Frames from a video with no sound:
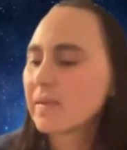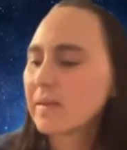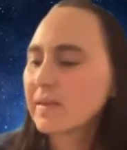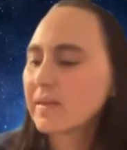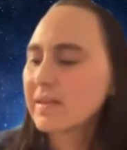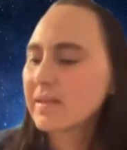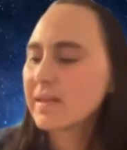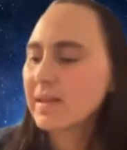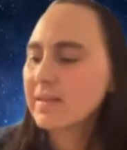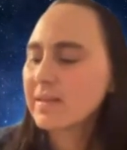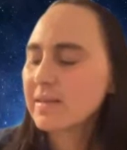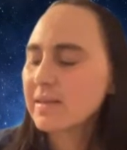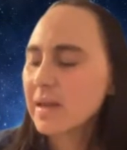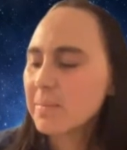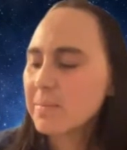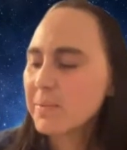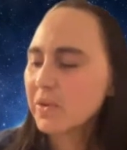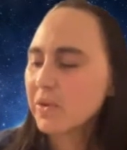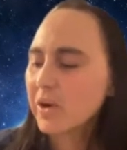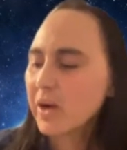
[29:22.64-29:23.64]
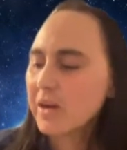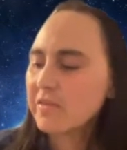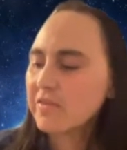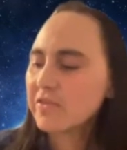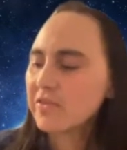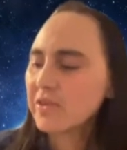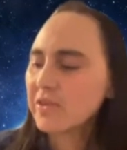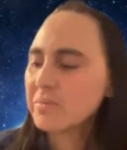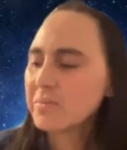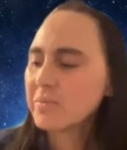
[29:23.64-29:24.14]
This has an epigraph
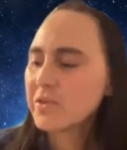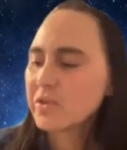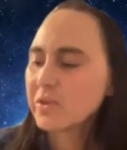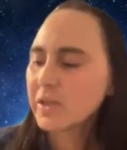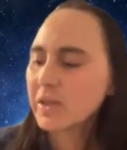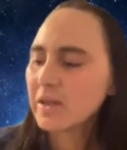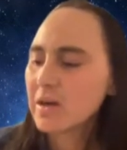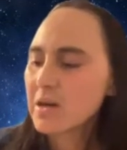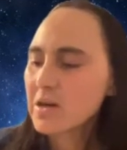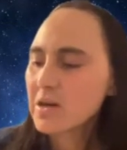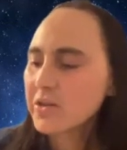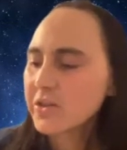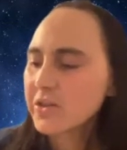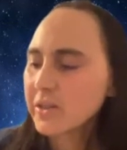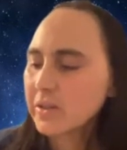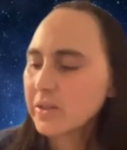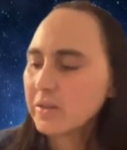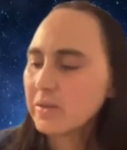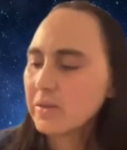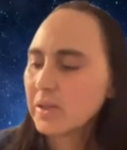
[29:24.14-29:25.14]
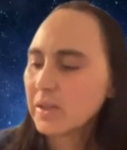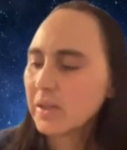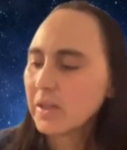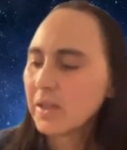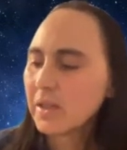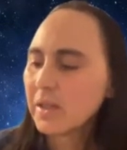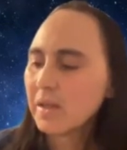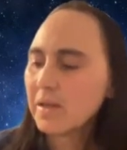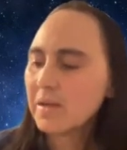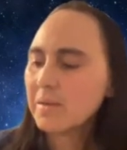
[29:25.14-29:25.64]
from Joy Harjo.
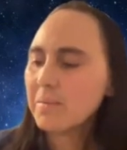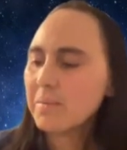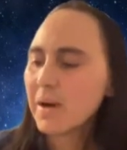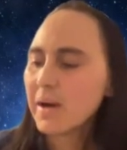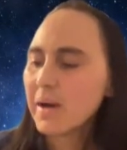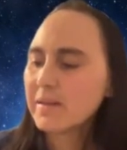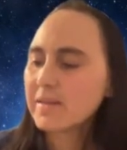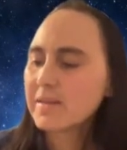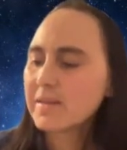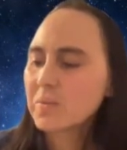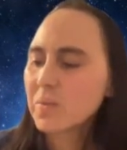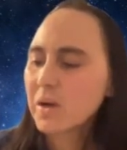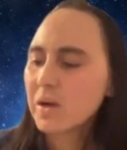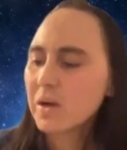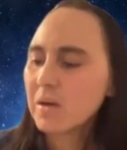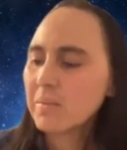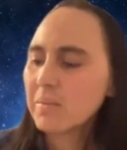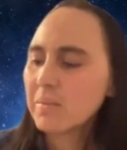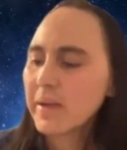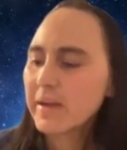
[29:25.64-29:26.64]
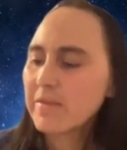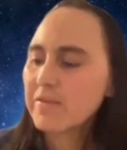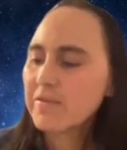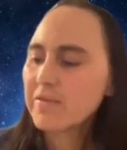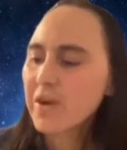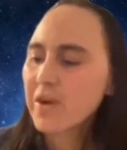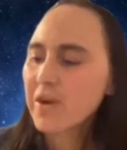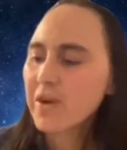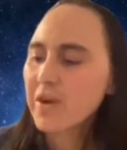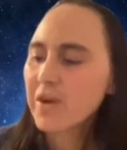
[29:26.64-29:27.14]
You might as well make
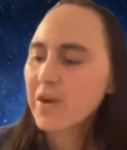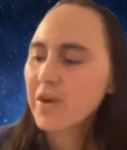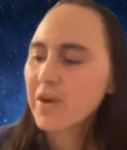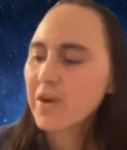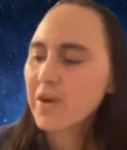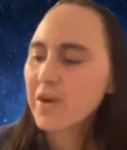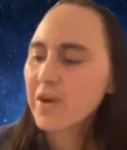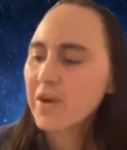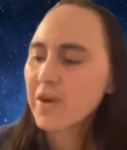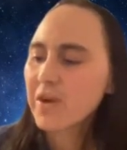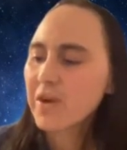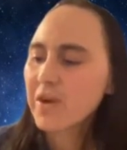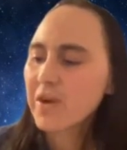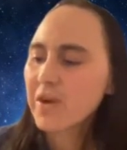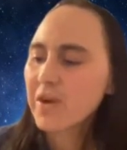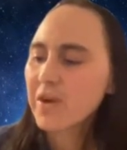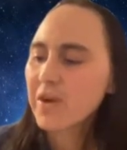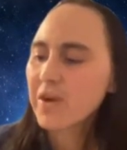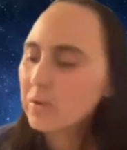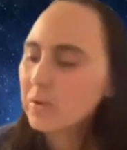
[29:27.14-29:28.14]
friends with your tools.